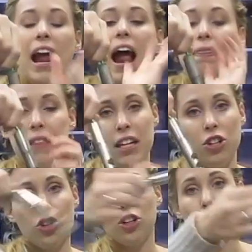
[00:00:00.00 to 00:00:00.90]
And
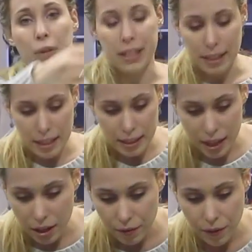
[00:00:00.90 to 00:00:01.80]
then you're gonna rinse this
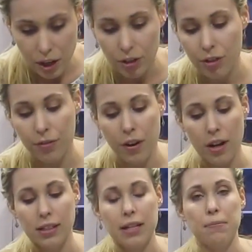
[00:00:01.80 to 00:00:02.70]
up under the
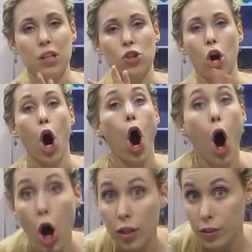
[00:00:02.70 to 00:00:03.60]
faucet, make sure
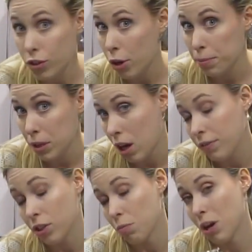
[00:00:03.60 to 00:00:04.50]
all the soap's
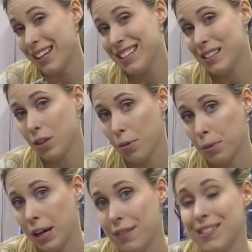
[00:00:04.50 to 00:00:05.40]
off, you don't want any soap
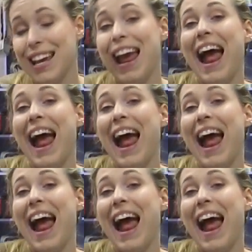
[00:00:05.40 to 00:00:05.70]
left,